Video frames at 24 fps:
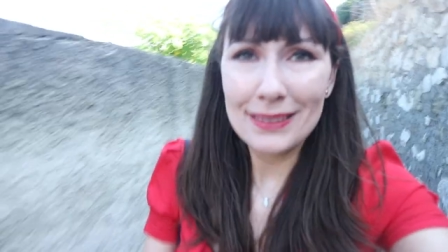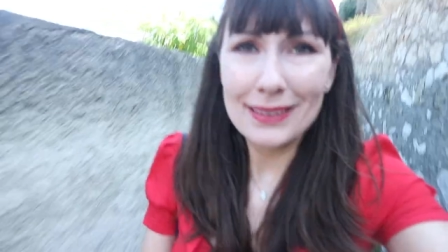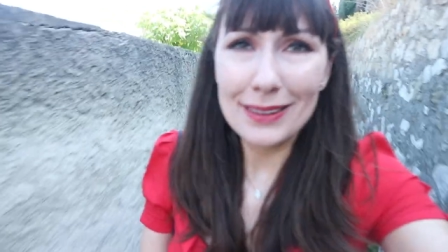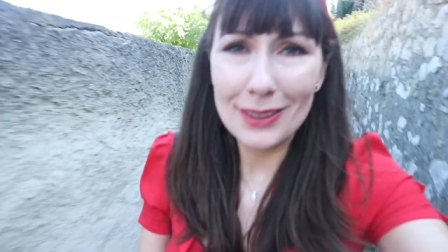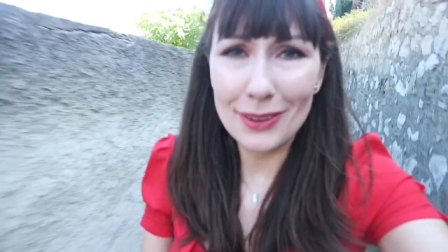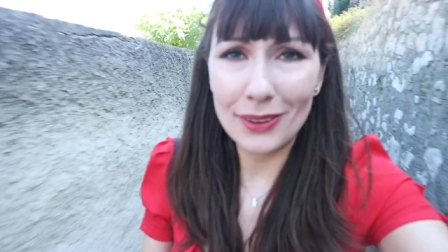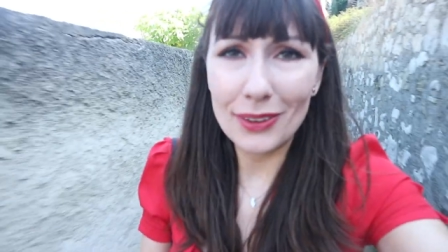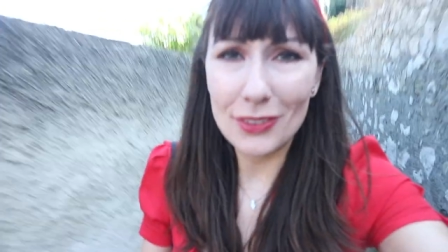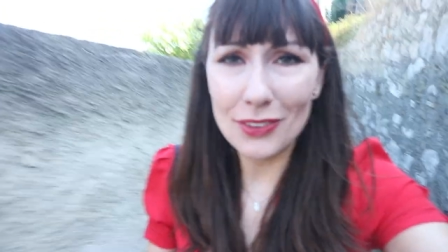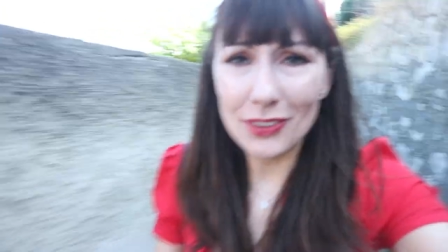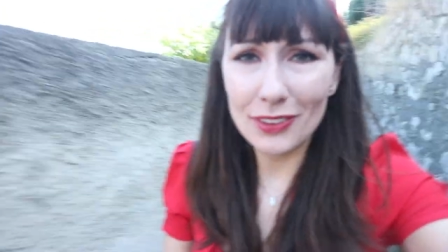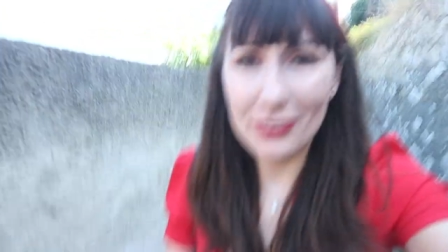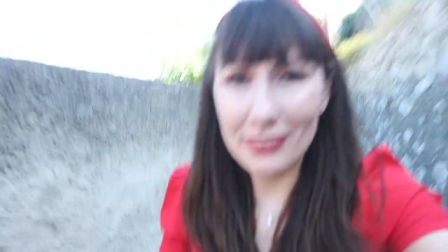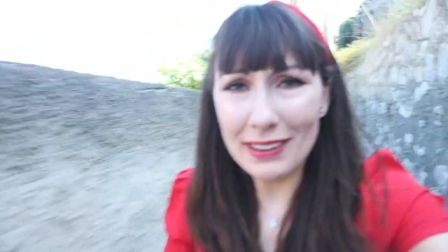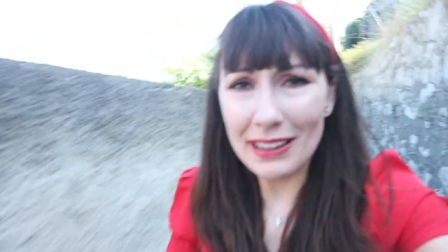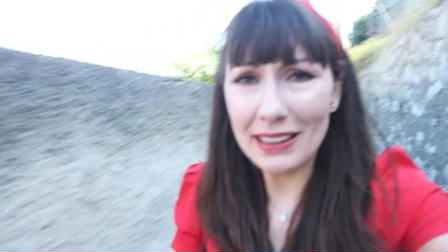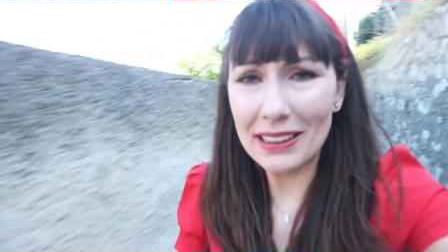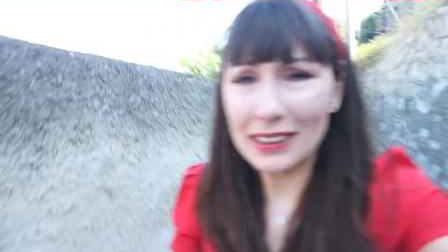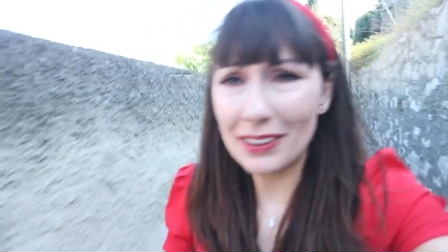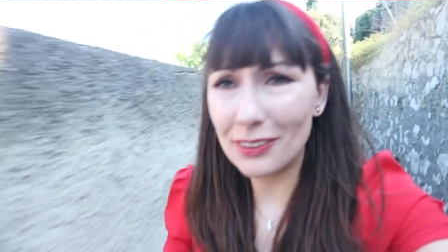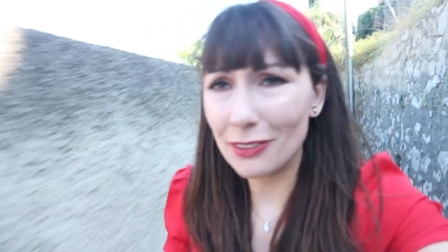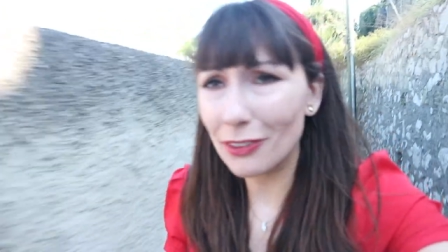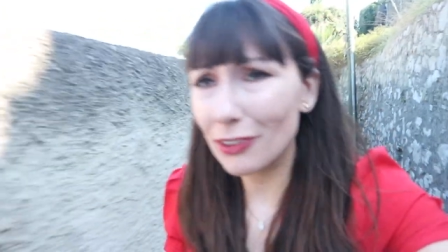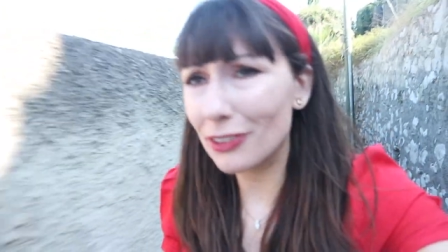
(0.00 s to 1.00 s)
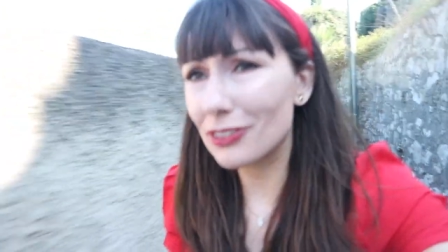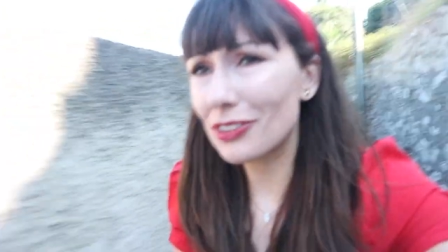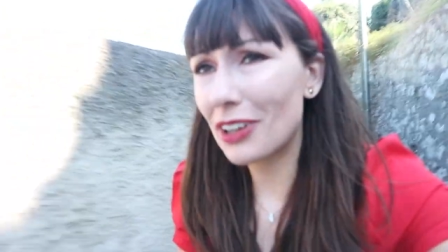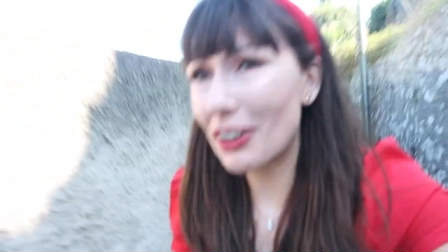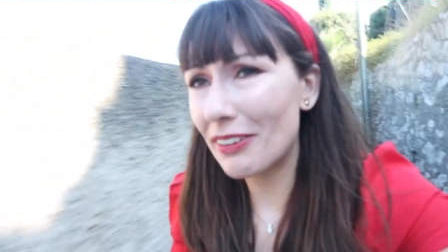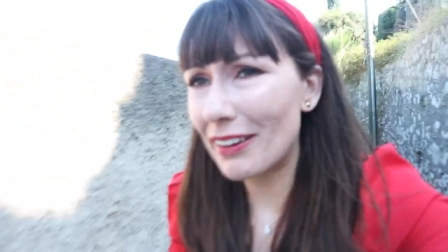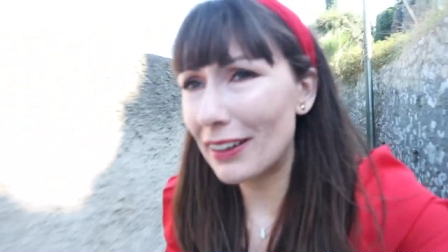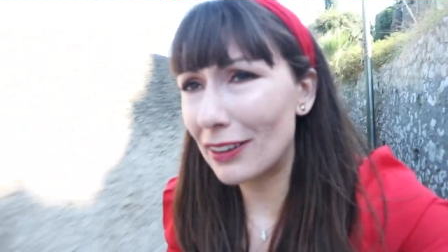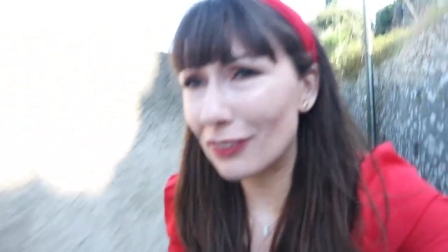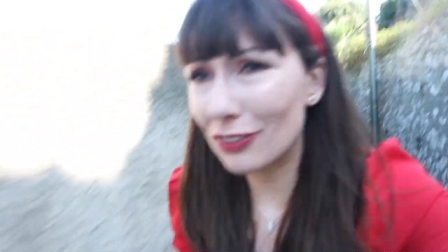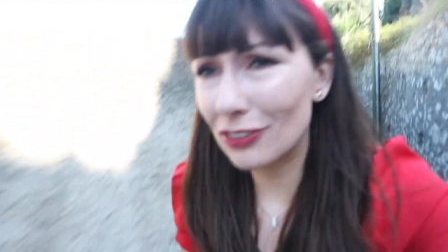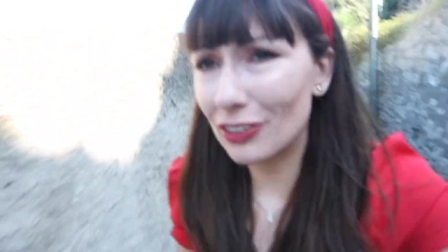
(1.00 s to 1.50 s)
you can just take the wrong
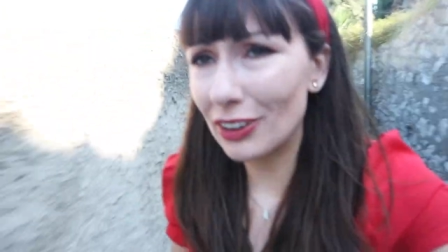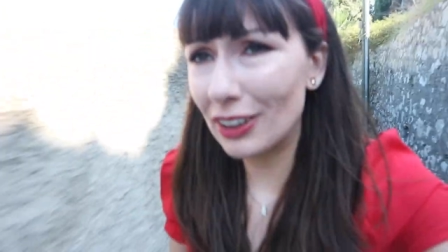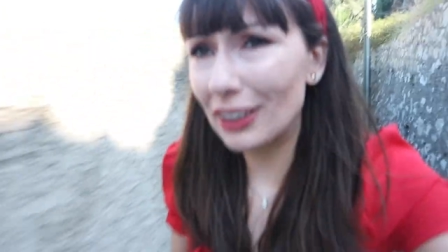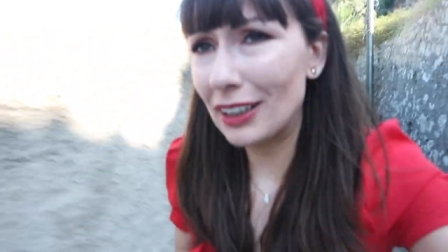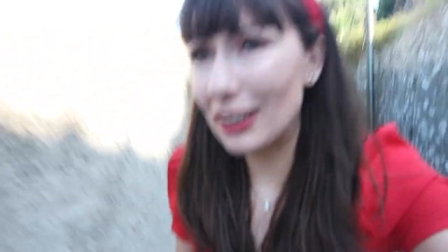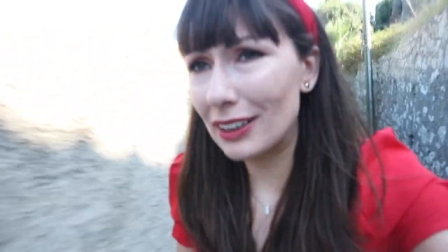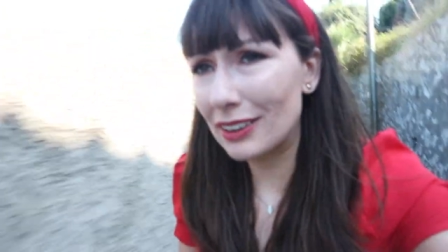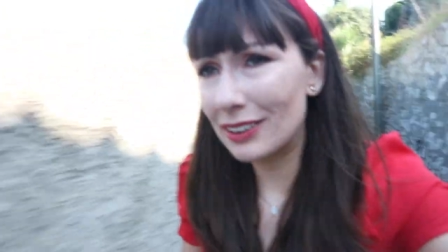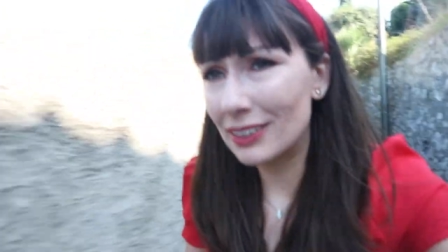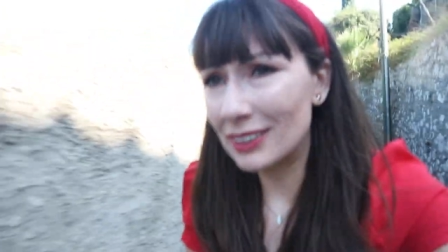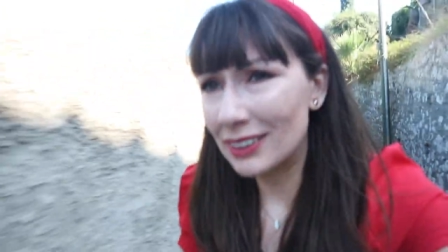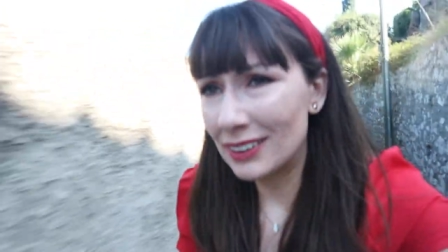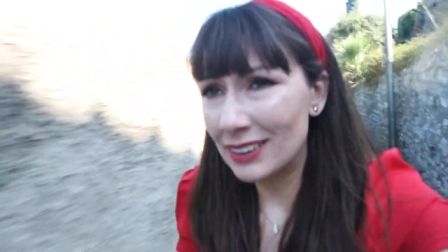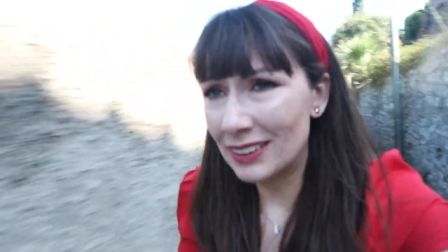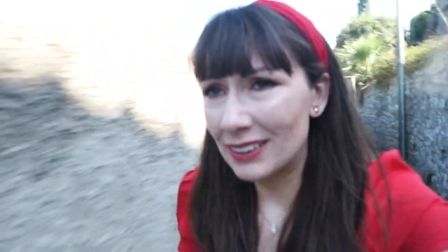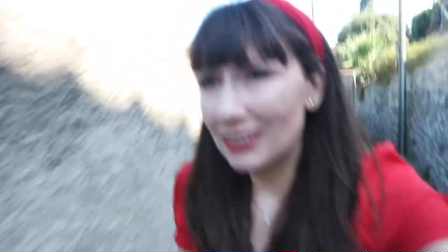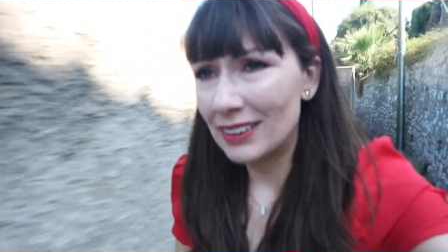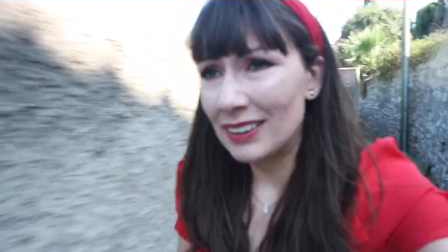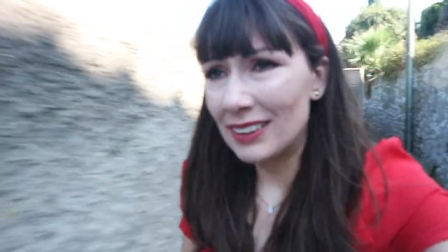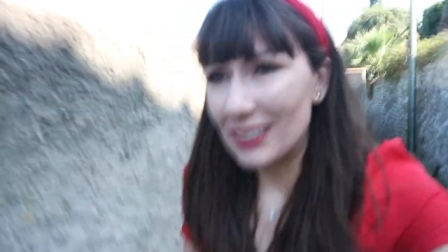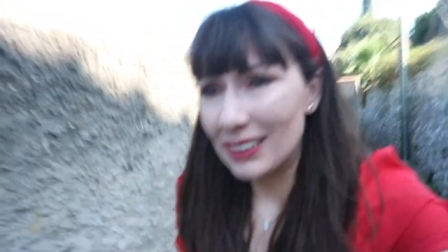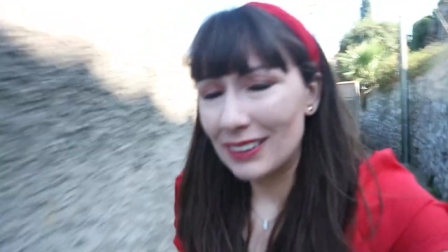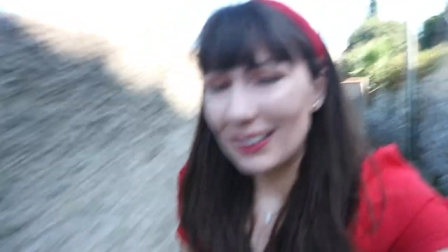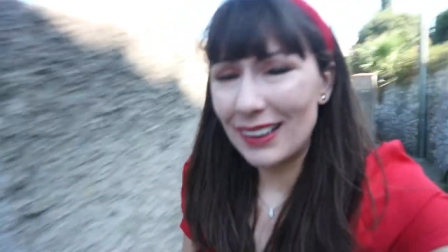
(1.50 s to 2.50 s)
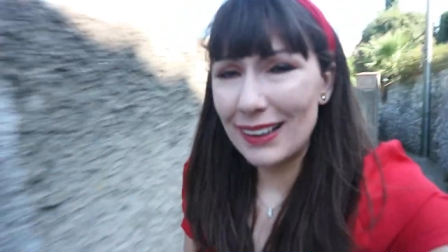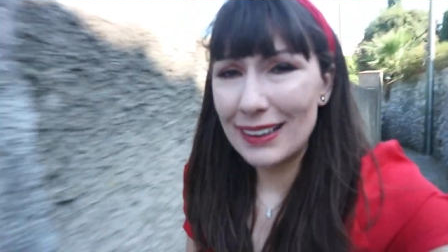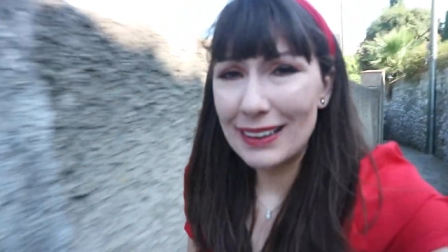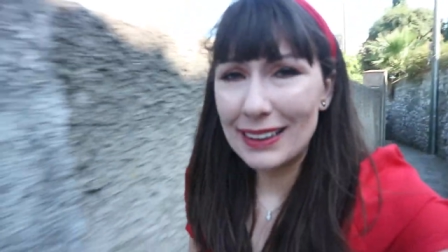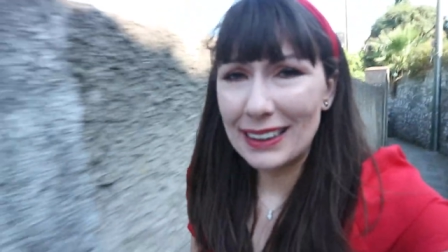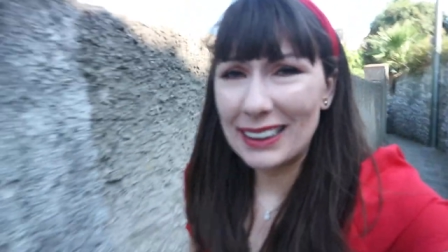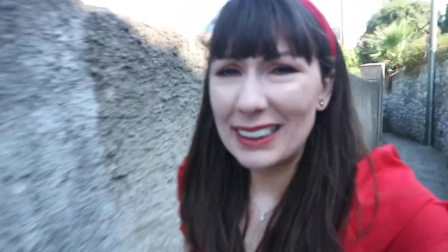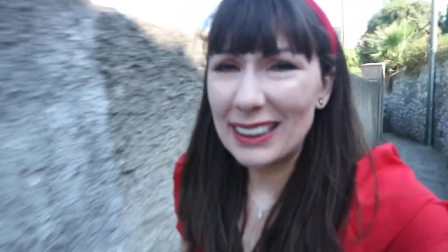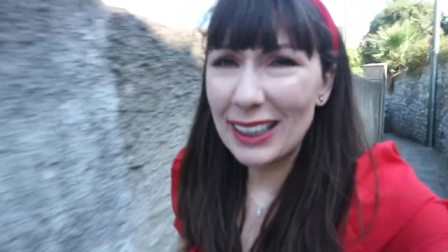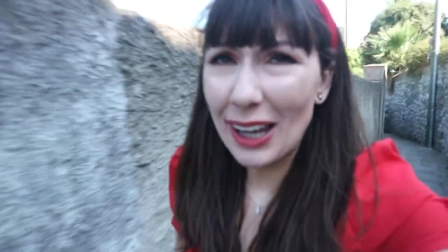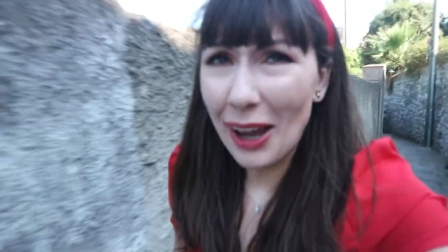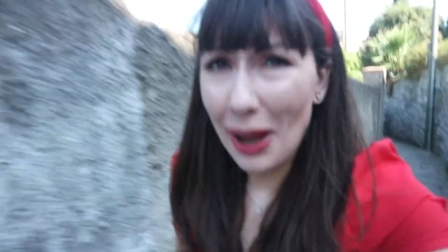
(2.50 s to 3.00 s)
direction and kind
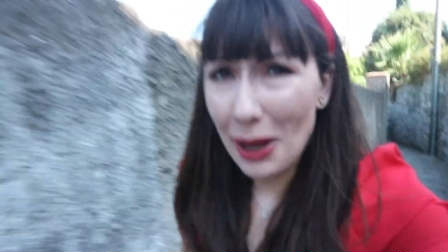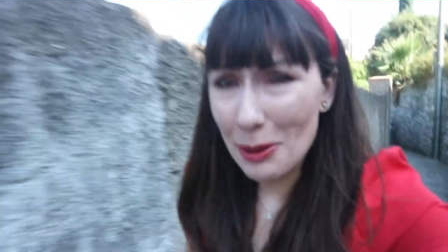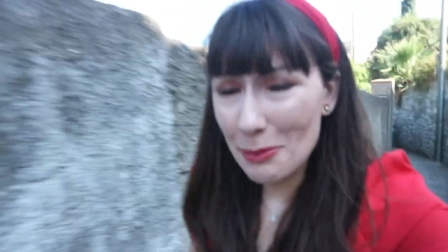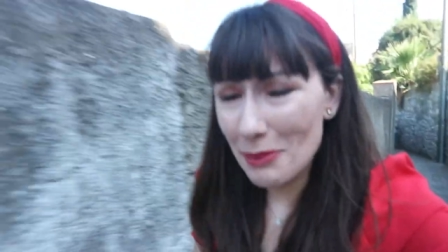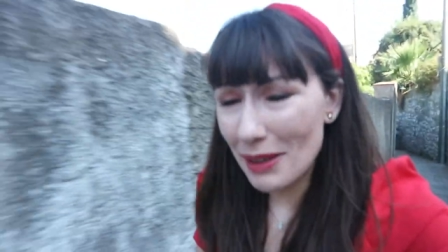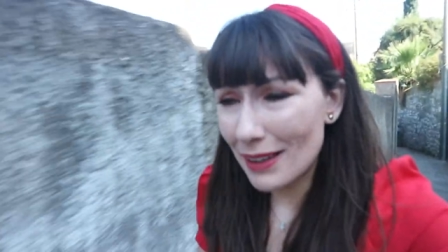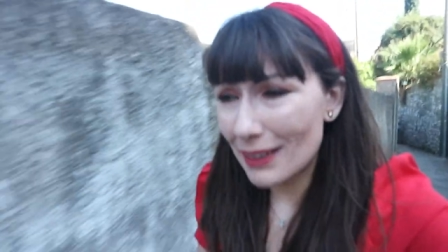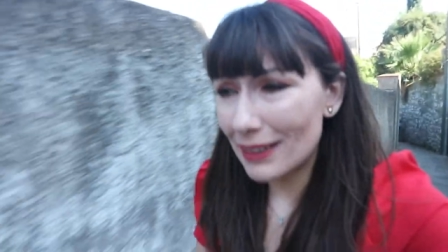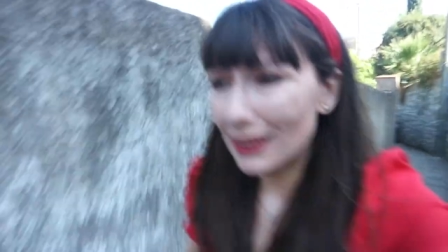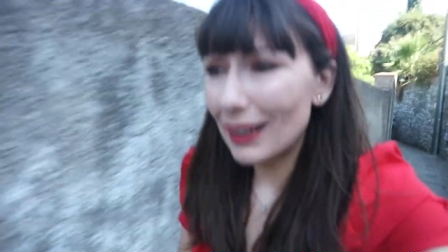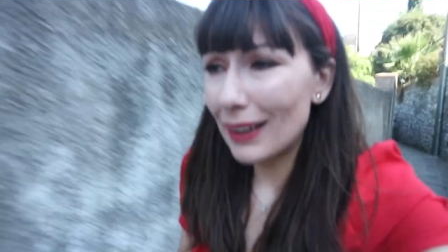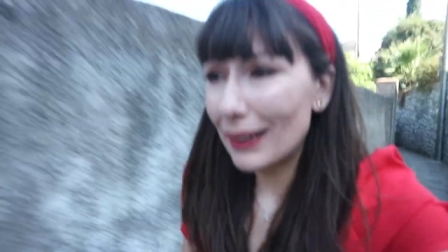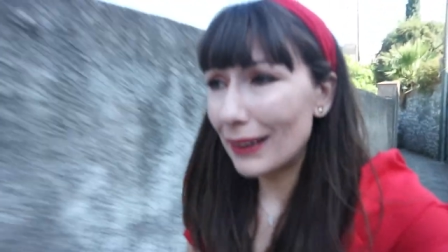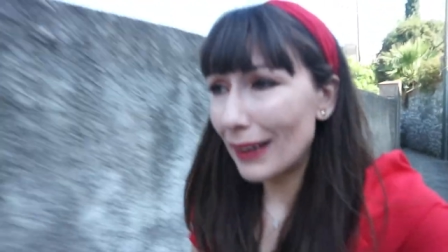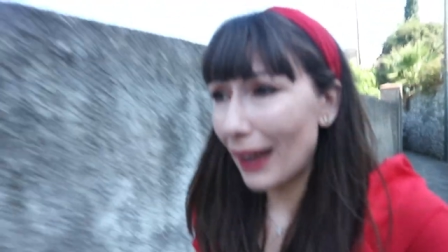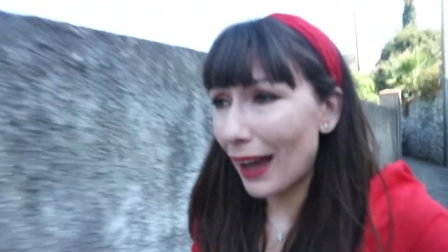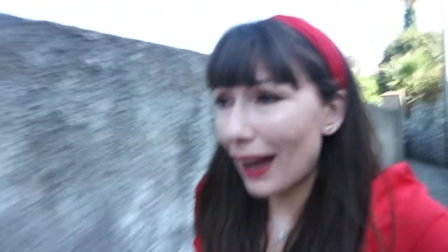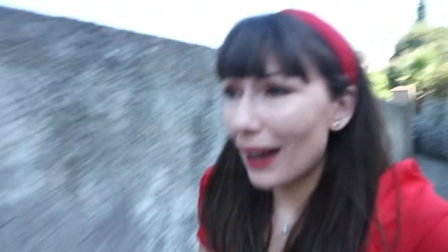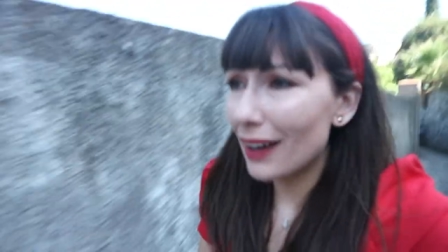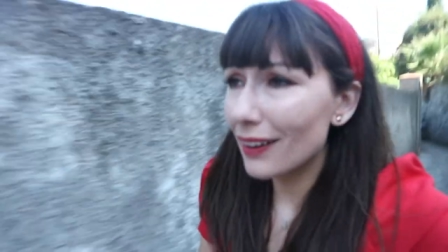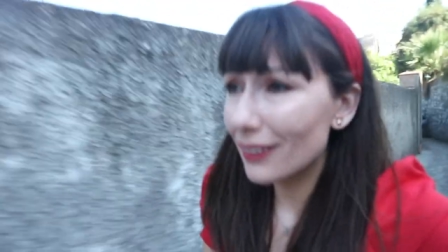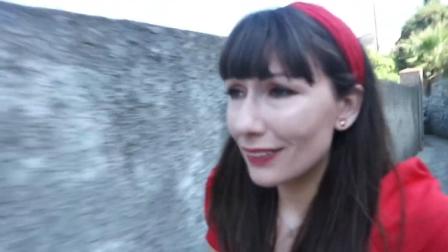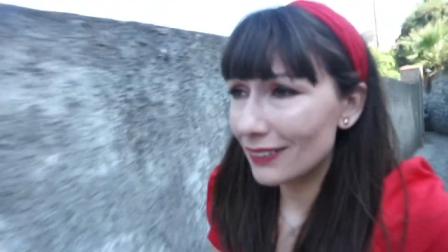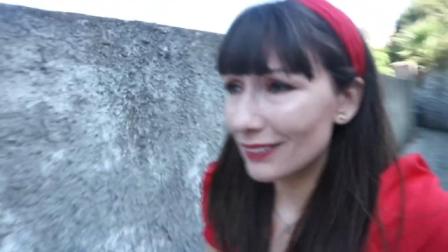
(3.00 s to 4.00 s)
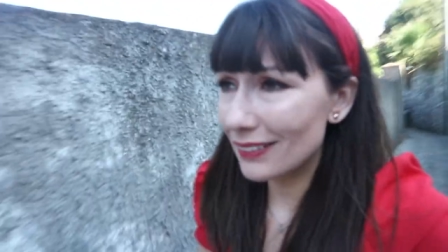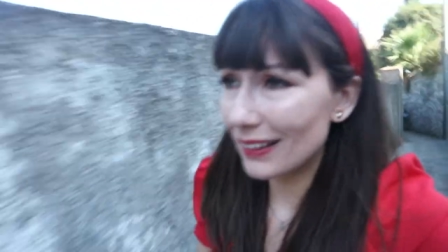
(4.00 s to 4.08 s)
of climb it like us.